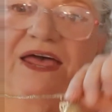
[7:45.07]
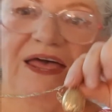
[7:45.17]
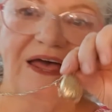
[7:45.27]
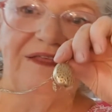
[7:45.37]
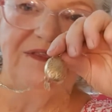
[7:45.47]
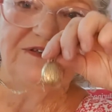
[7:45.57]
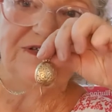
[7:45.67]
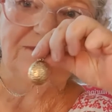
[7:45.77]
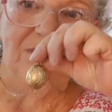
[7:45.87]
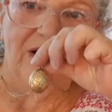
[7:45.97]
And this
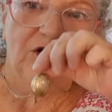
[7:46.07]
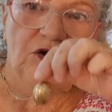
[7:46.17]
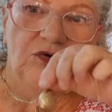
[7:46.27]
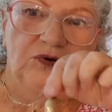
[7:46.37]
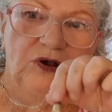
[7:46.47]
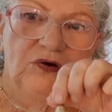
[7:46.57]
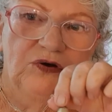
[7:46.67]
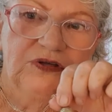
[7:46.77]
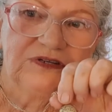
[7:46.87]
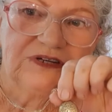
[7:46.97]
is my gold
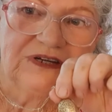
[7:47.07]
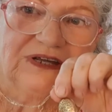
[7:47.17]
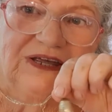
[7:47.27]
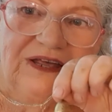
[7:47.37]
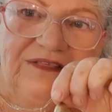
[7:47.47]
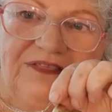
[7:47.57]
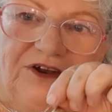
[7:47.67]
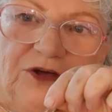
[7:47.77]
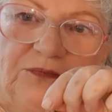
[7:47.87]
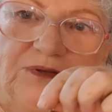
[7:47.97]
locket that
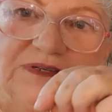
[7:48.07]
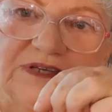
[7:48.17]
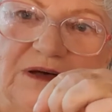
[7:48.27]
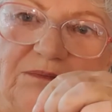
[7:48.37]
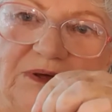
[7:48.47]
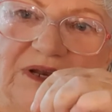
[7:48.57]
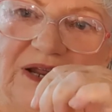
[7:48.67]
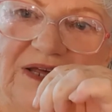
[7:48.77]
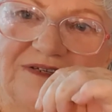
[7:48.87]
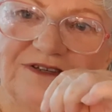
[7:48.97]
opens up and
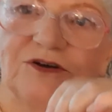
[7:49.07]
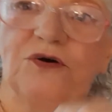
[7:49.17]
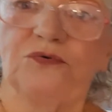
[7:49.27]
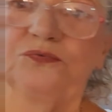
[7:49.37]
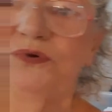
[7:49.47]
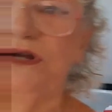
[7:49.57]
has the cotton wool